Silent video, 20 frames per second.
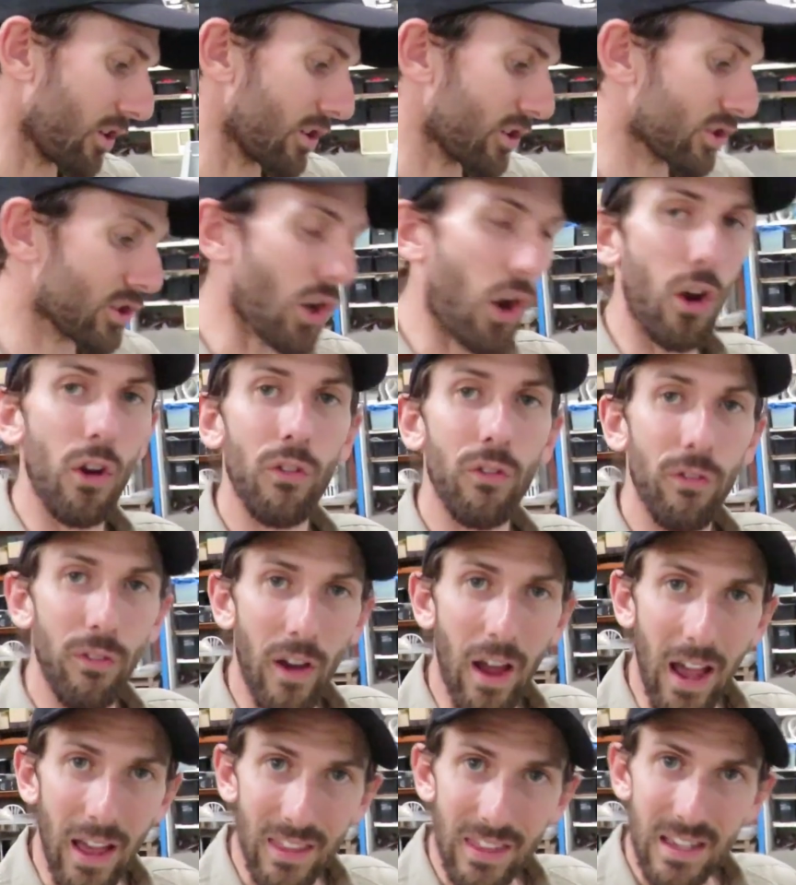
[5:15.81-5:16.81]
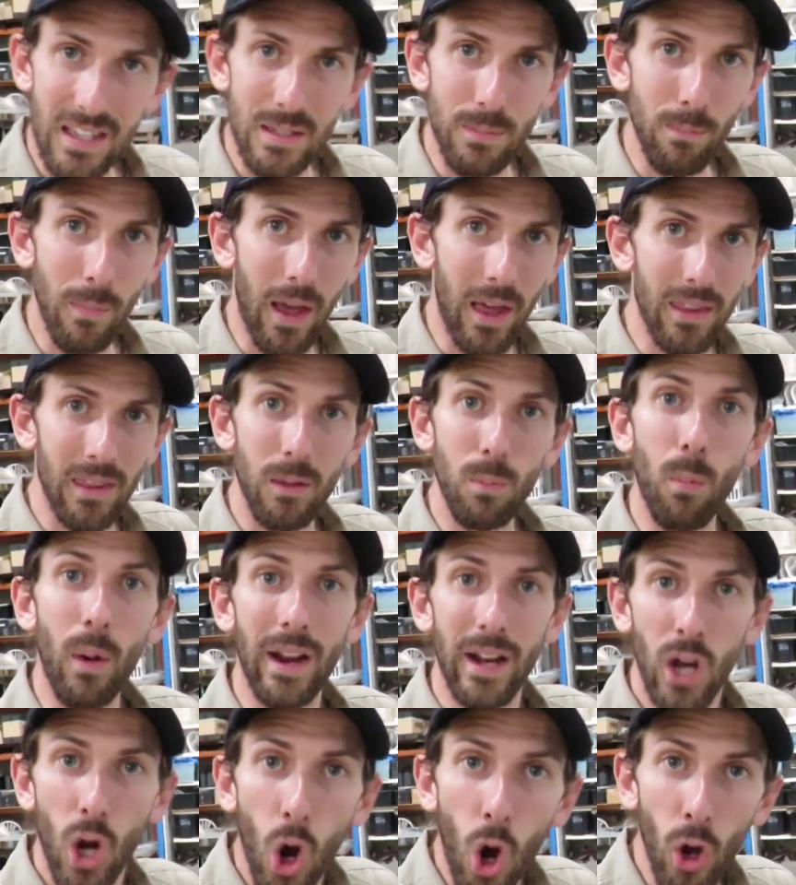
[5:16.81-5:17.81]
So far this month,
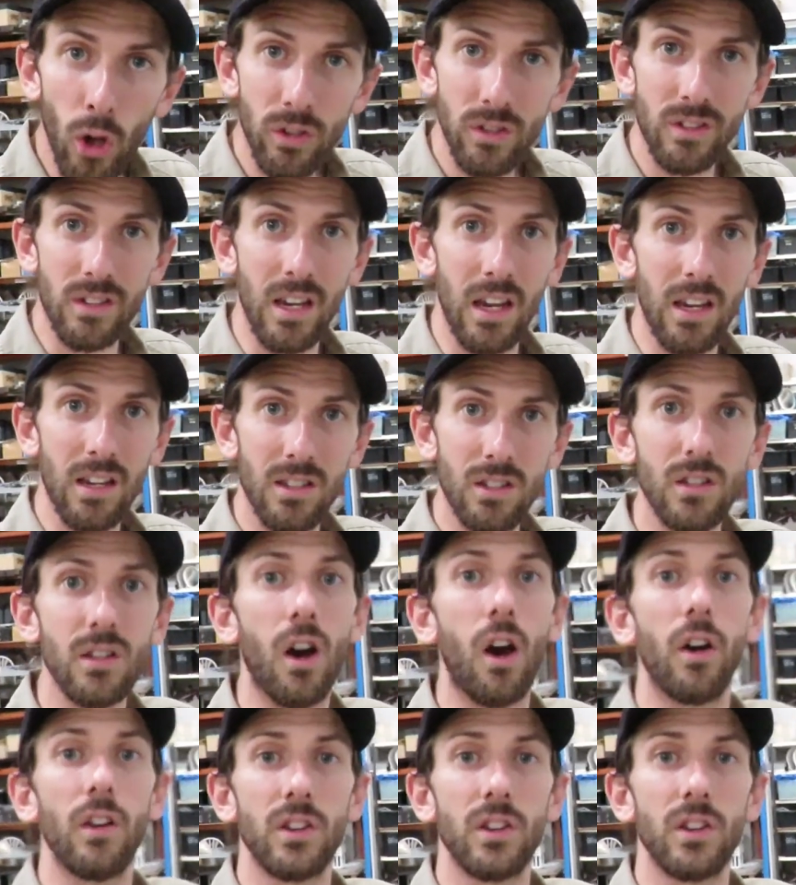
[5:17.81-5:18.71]
my costings